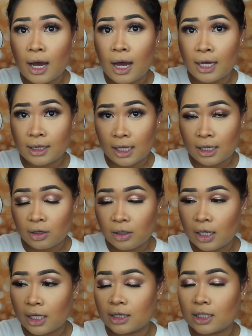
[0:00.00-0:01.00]

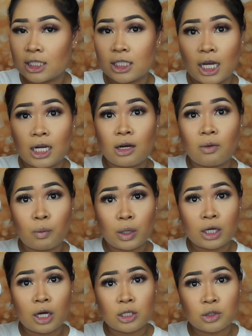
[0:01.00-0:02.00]
highlighter in the shade
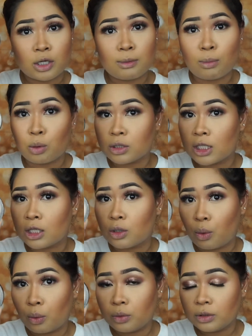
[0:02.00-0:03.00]
100 Molten
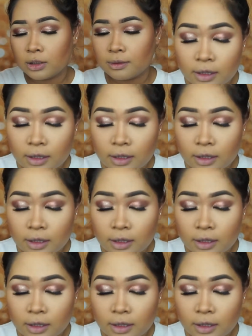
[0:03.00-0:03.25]
Gold.